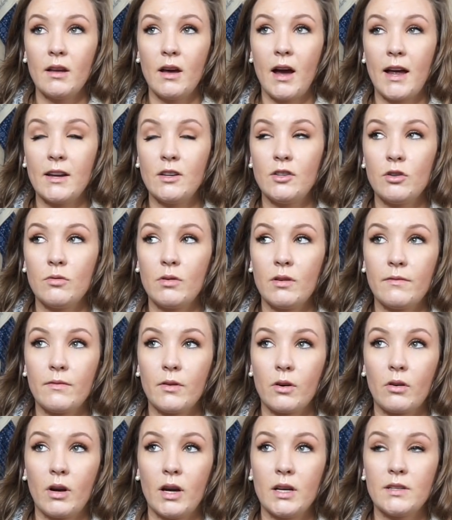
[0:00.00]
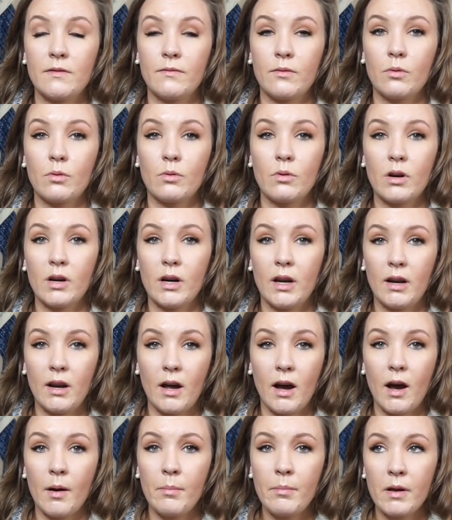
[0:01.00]
I do it for grades 4 and
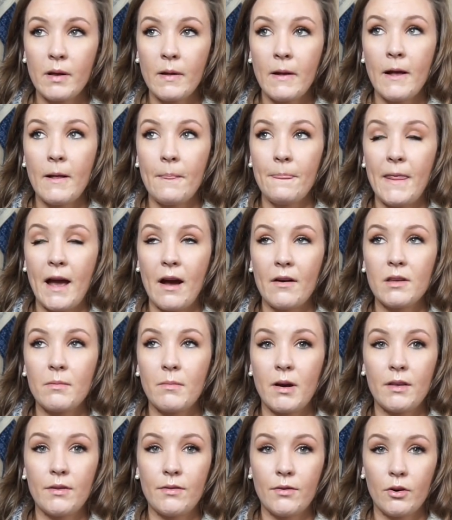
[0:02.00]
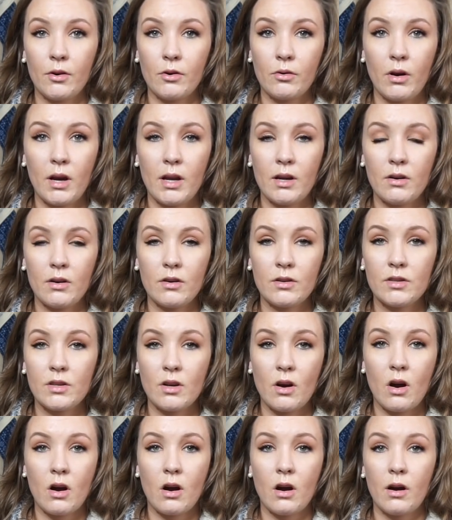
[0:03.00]
up. Now that my 3rd graders
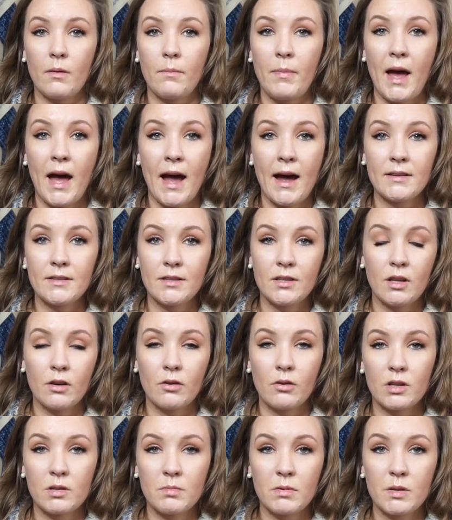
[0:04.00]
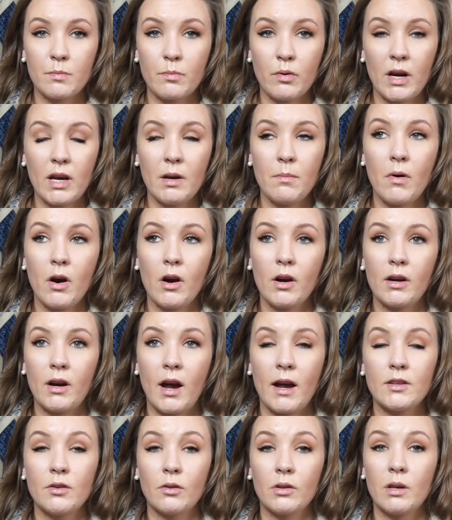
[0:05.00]
are past the Christmas break mark,
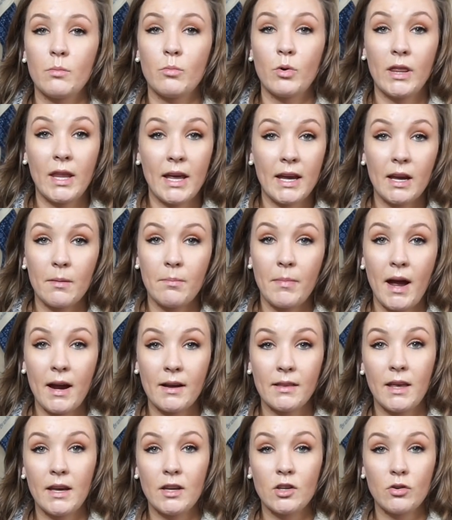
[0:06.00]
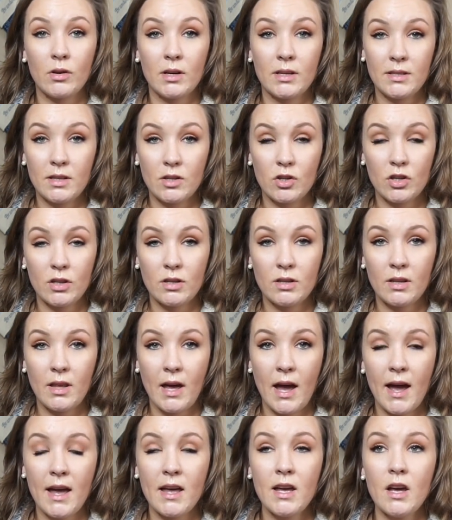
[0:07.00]
I told them when they get back, they transition to
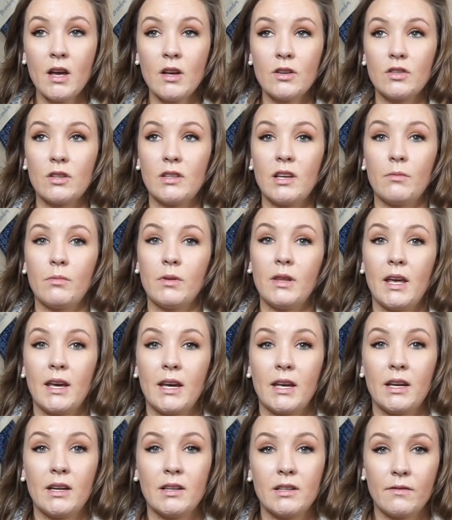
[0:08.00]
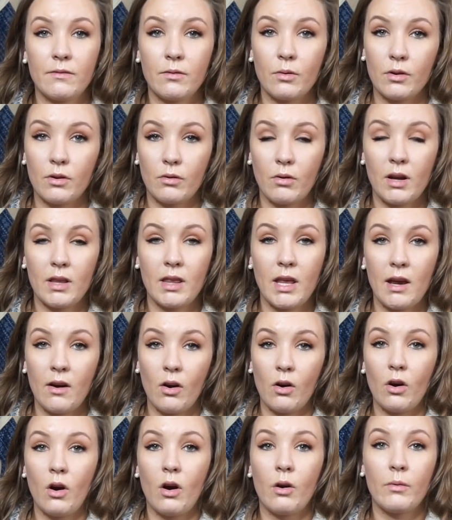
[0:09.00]
that so that when they get into 4th grade, they
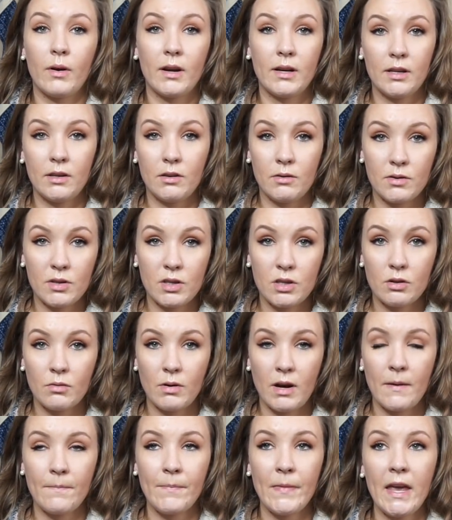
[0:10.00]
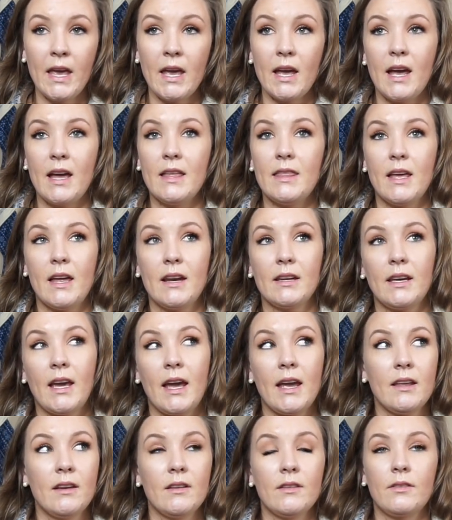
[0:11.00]
are already used to it. And then
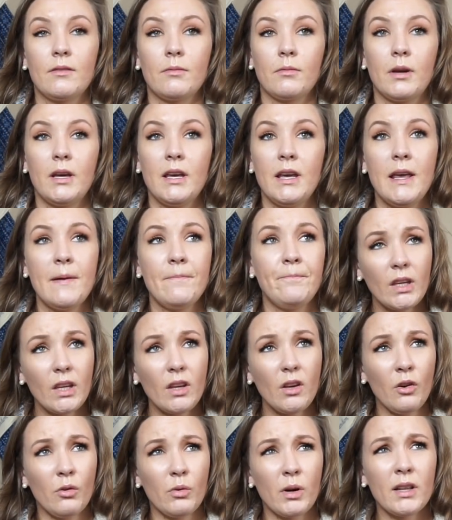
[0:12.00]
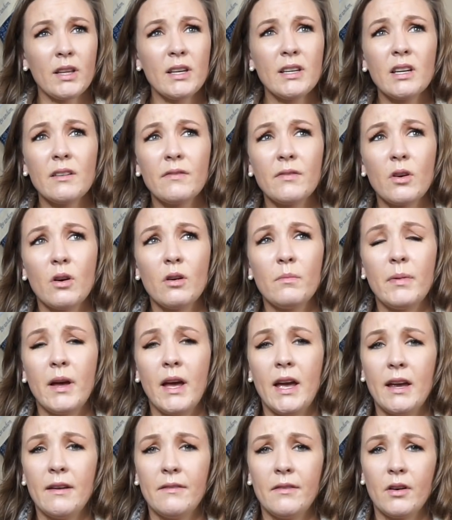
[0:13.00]
K to 3, really difficult
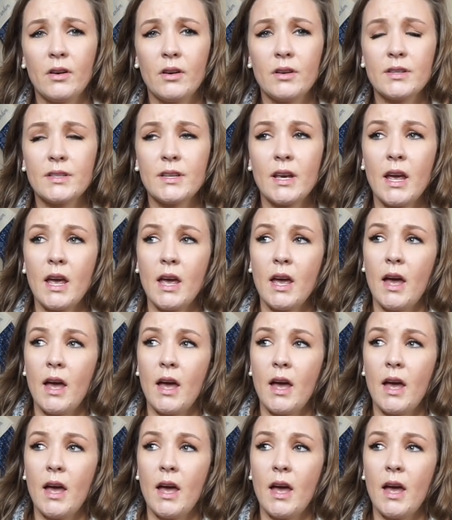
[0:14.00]
behaviors.